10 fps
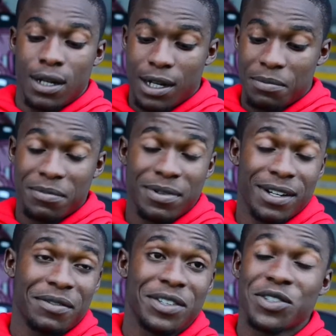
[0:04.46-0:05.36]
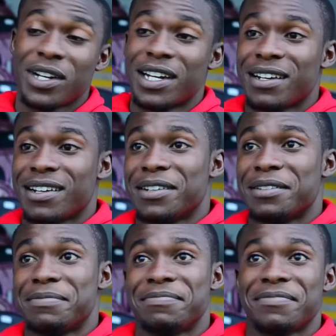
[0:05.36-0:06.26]
I've enjoyed it
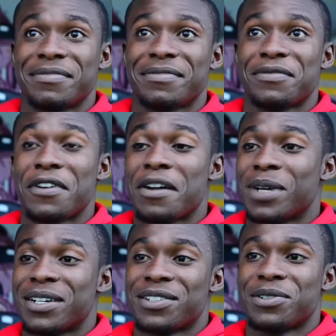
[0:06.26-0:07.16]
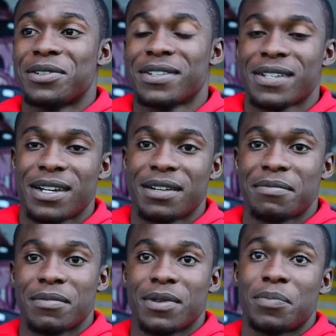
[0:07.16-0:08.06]
very much so.
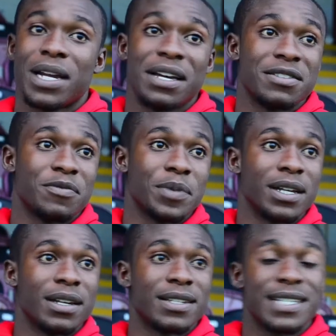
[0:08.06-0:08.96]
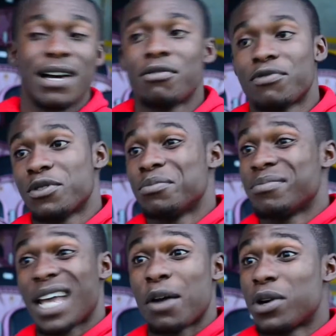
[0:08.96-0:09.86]
The players have been sound from
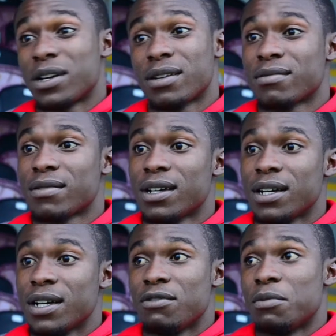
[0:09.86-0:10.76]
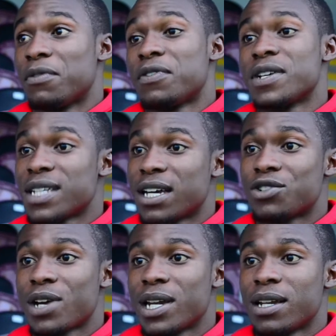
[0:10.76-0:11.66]
day one, from the first day of
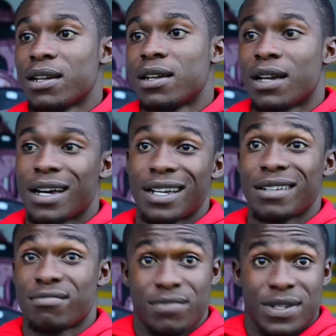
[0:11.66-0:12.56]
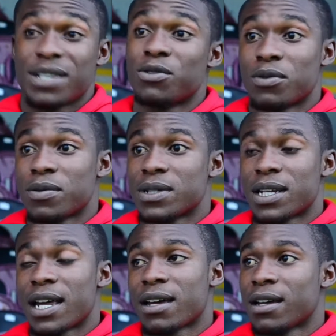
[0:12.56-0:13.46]
training, and still
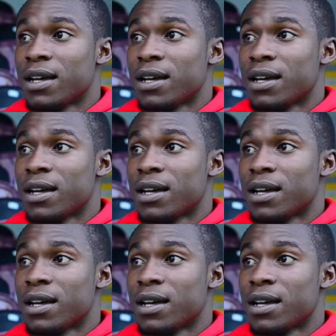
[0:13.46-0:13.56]
today.